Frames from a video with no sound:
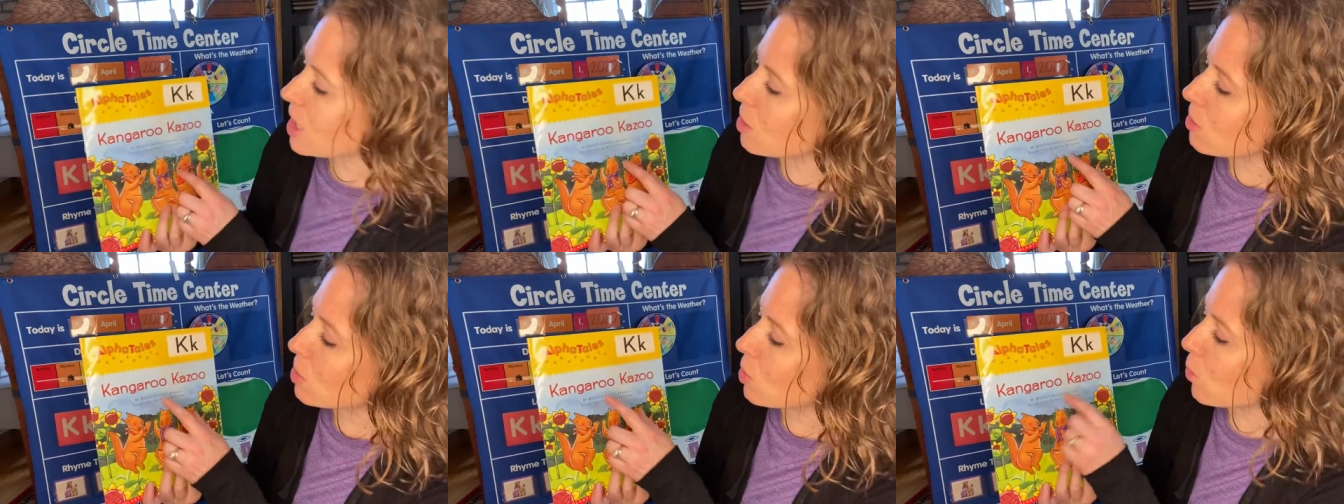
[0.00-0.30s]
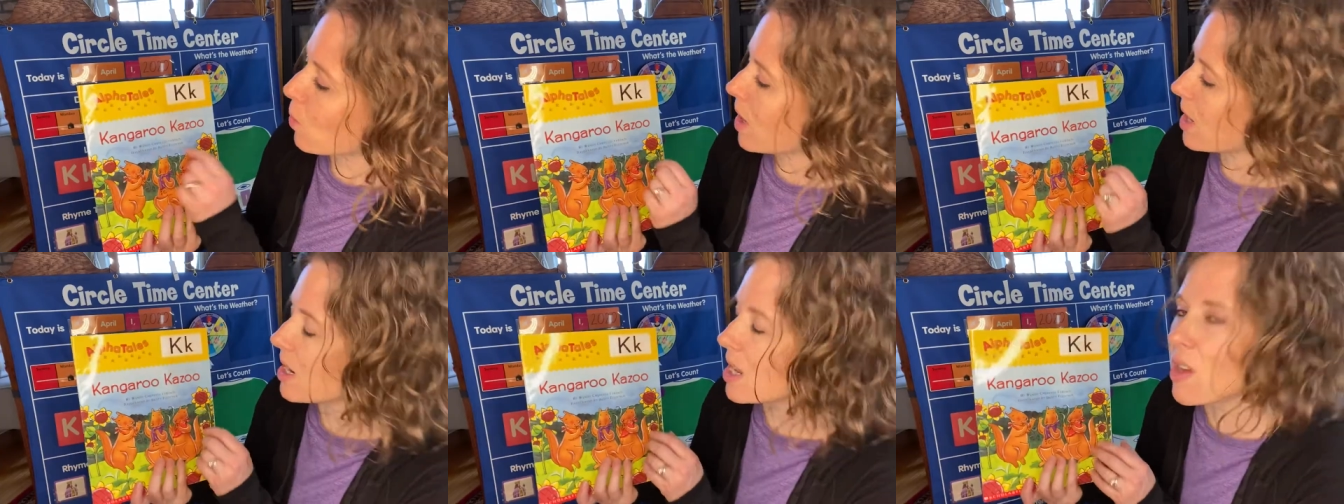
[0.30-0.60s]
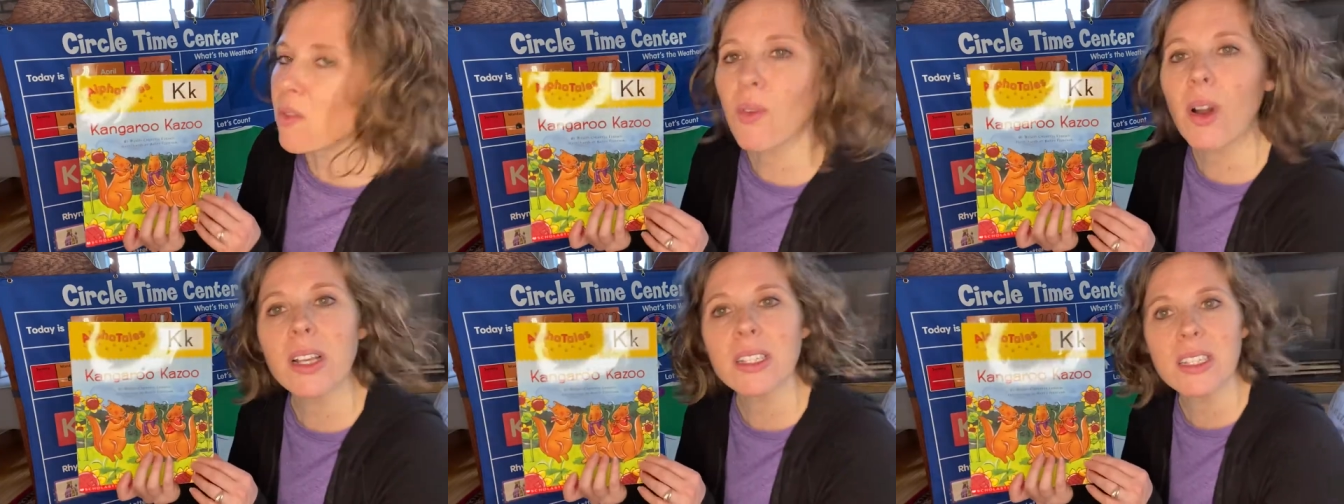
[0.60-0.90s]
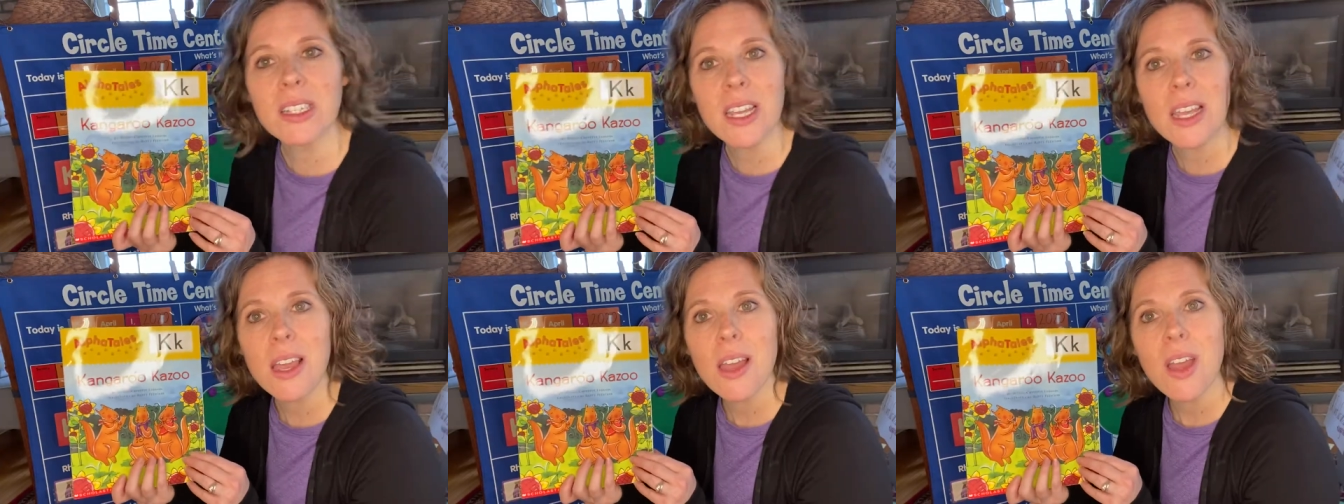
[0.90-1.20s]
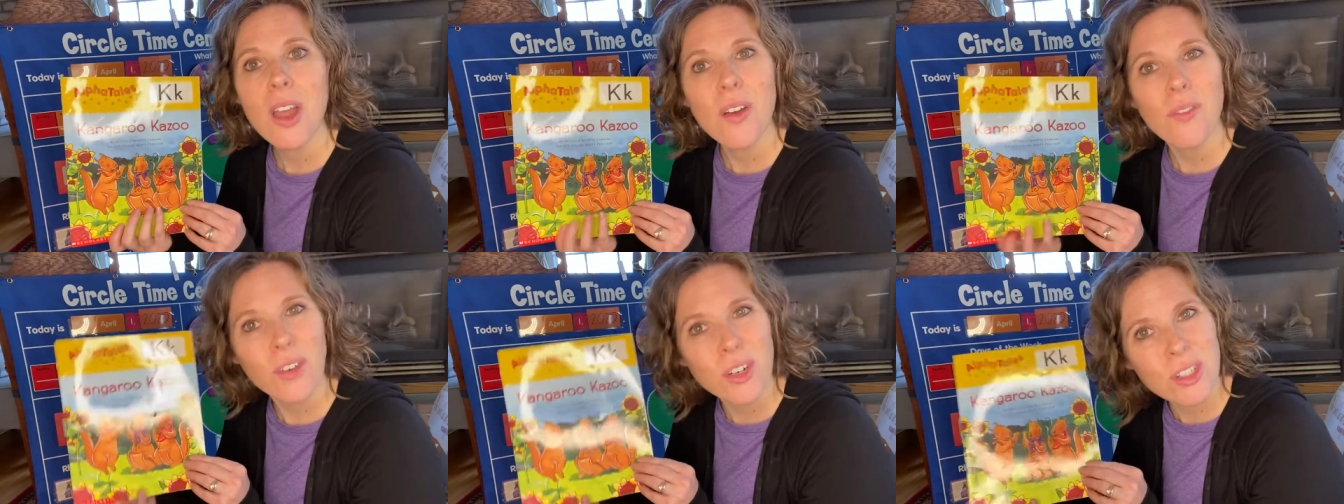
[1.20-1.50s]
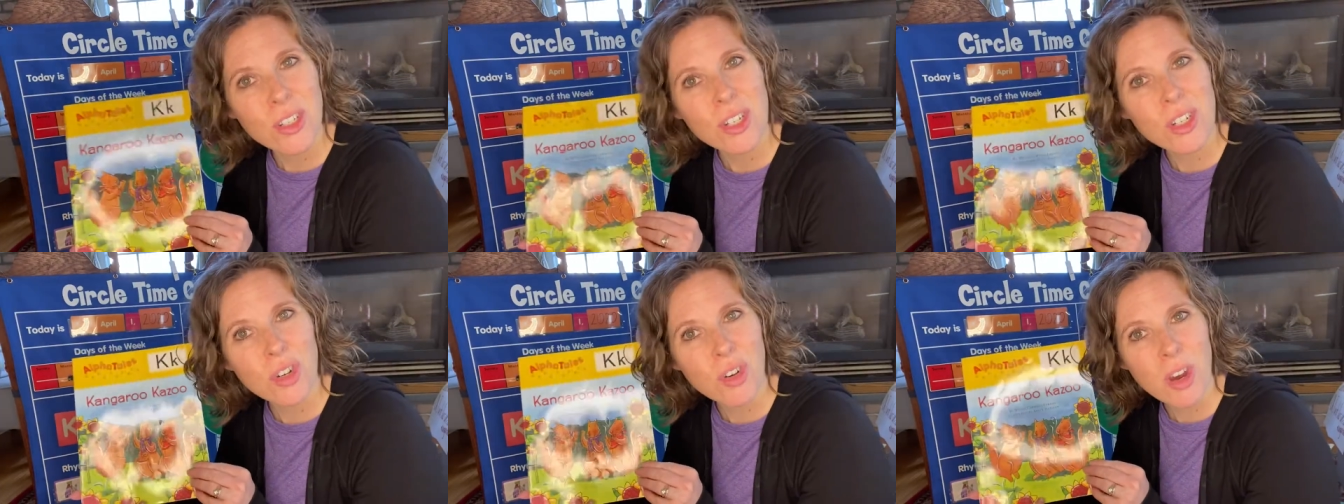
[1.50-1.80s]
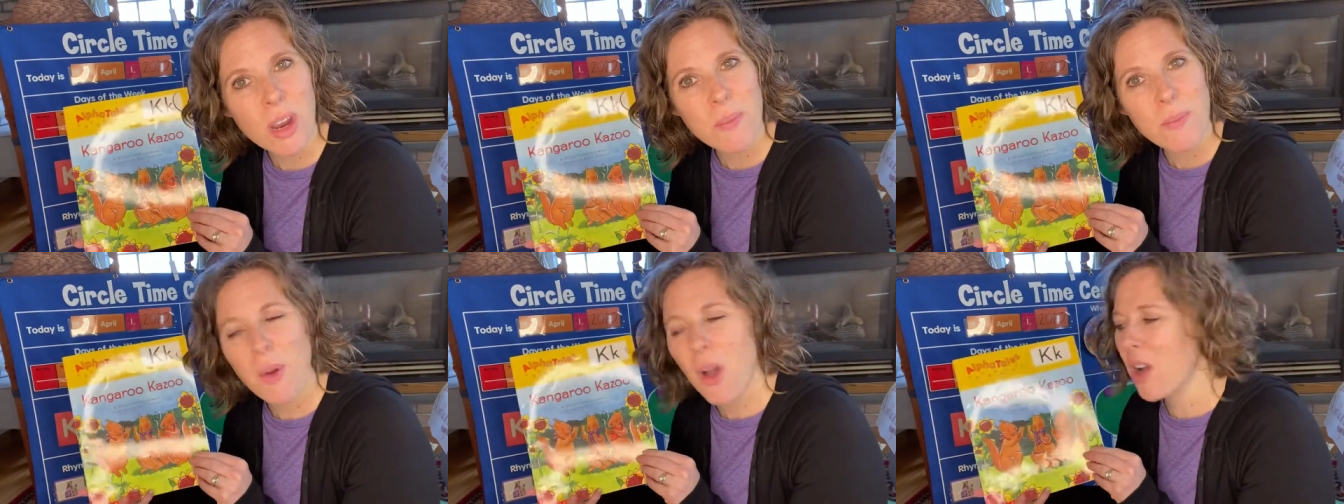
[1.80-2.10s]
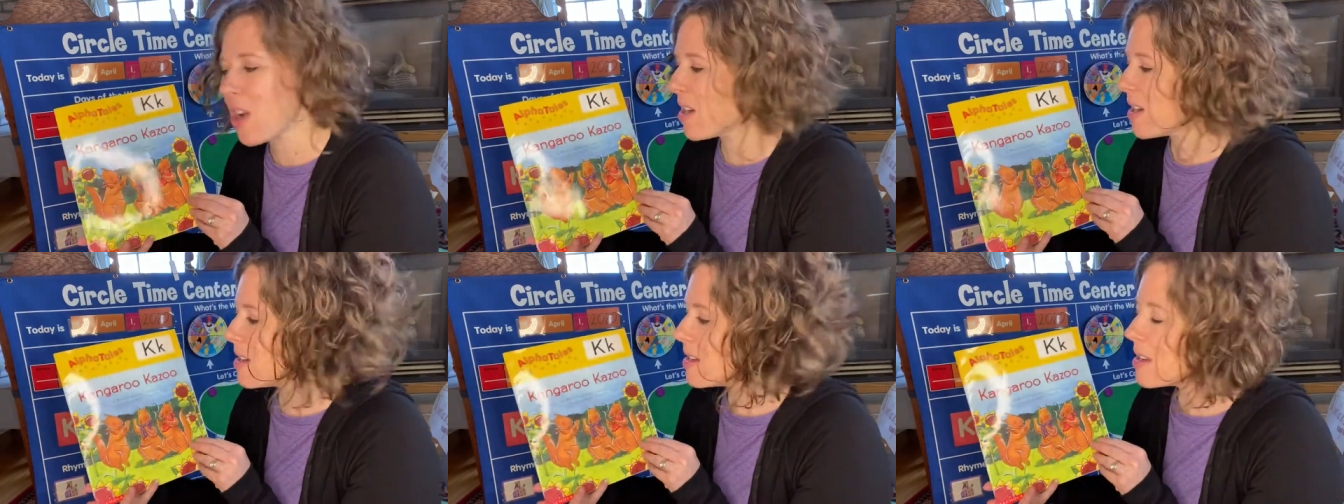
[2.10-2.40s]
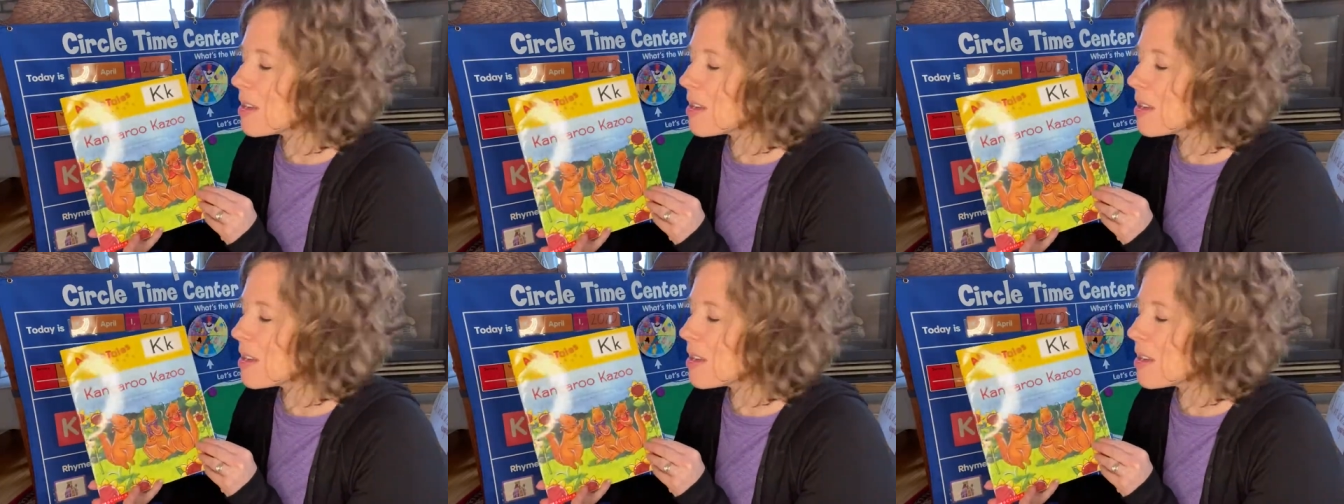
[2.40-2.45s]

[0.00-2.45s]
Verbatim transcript: you to Wendy and Rusty for such a great book.